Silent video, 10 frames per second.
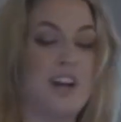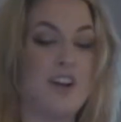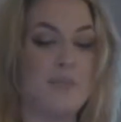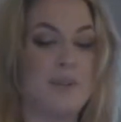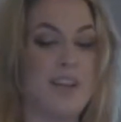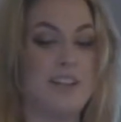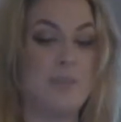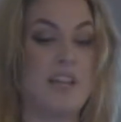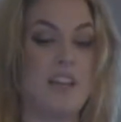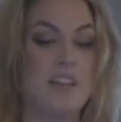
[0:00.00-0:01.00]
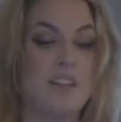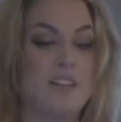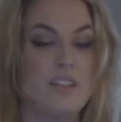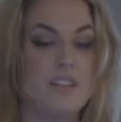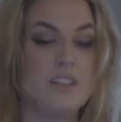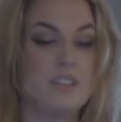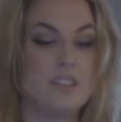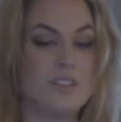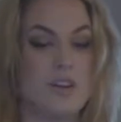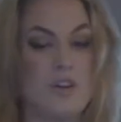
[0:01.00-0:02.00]
out a Morandi painting.
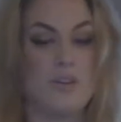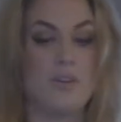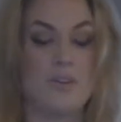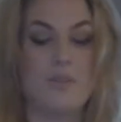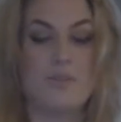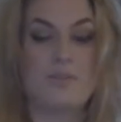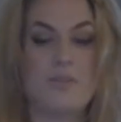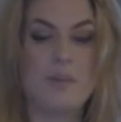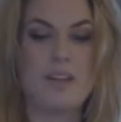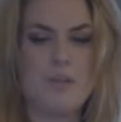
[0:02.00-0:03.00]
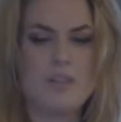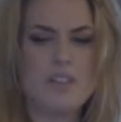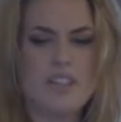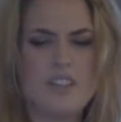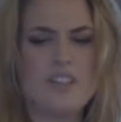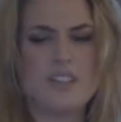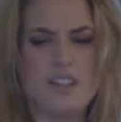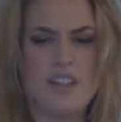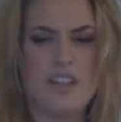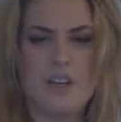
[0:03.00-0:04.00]
So I became really
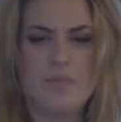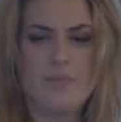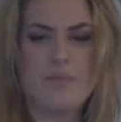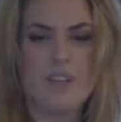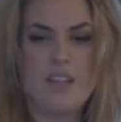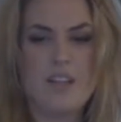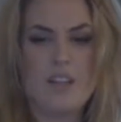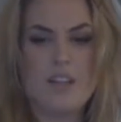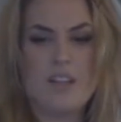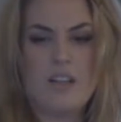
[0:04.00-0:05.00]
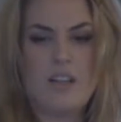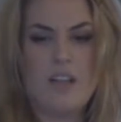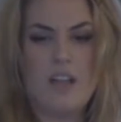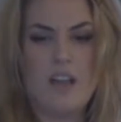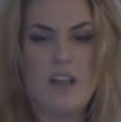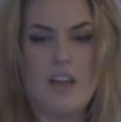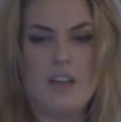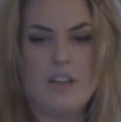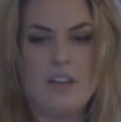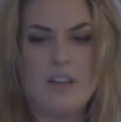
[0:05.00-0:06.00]
interested in him.
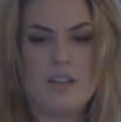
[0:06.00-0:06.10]
And